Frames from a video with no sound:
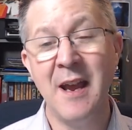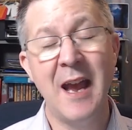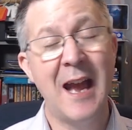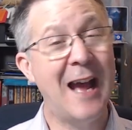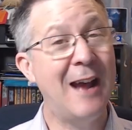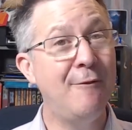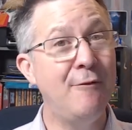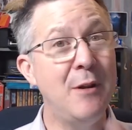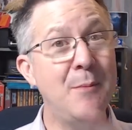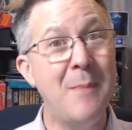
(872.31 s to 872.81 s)

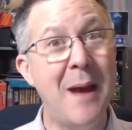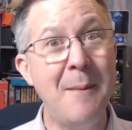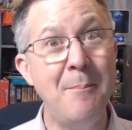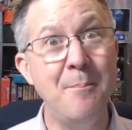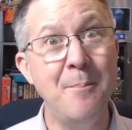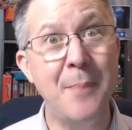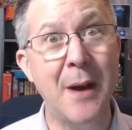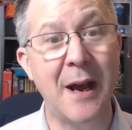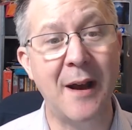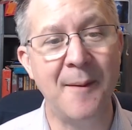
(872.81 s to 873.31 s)
And
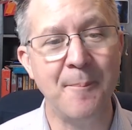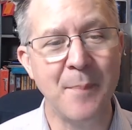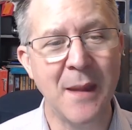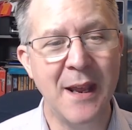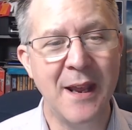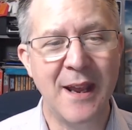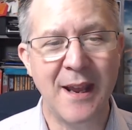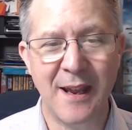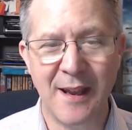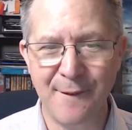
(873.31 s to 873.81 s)
remember,
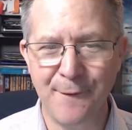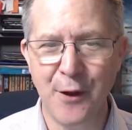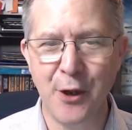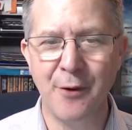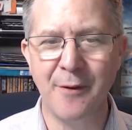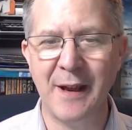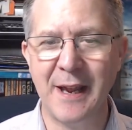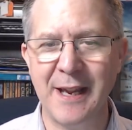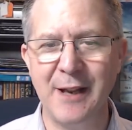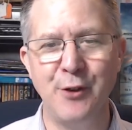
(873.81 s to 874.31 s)
if
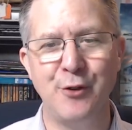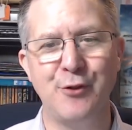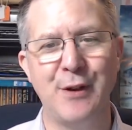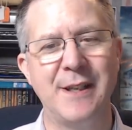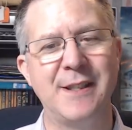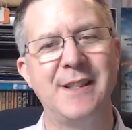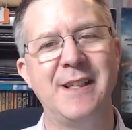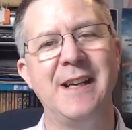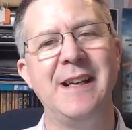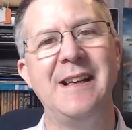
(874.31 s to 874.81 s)
you're
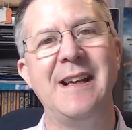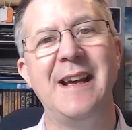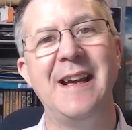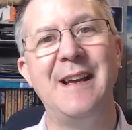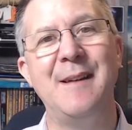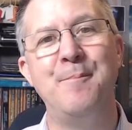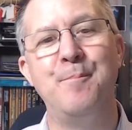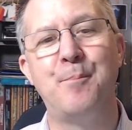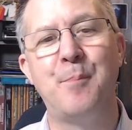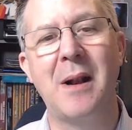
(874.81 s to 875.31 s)
interested
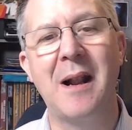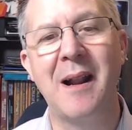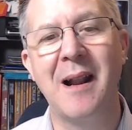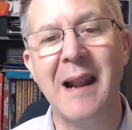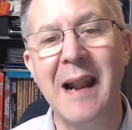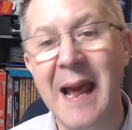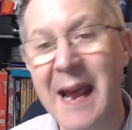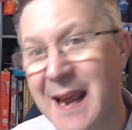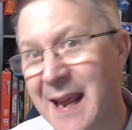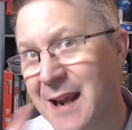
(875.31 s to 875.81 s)
in
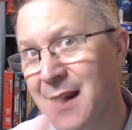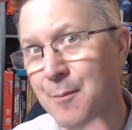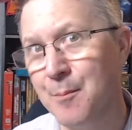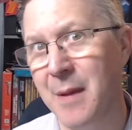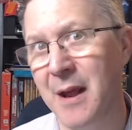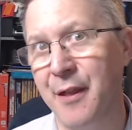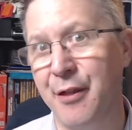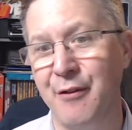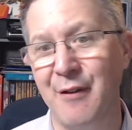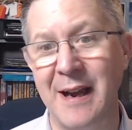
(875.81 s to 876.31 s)
playing
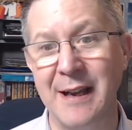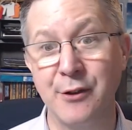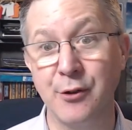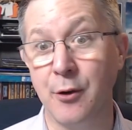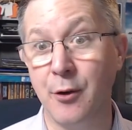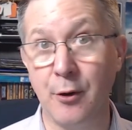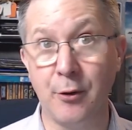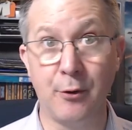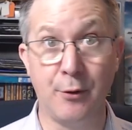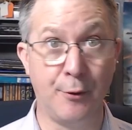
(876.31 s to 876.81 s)
Mythras
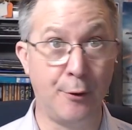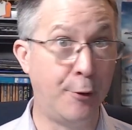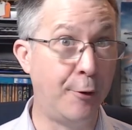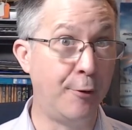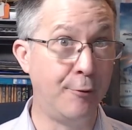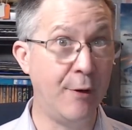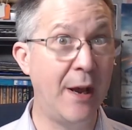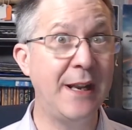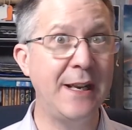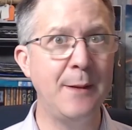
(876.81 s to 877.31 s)
or
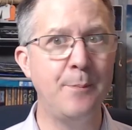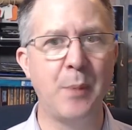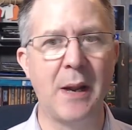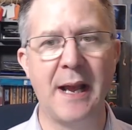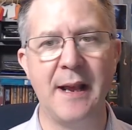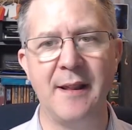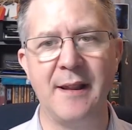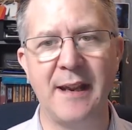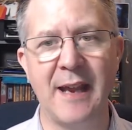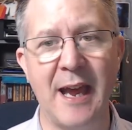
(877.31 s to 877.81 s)
already
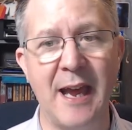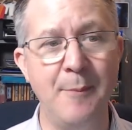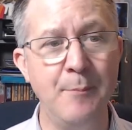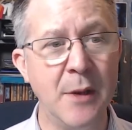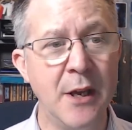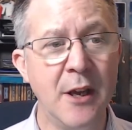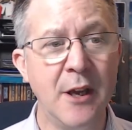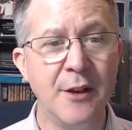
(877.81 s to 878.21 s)
play the game,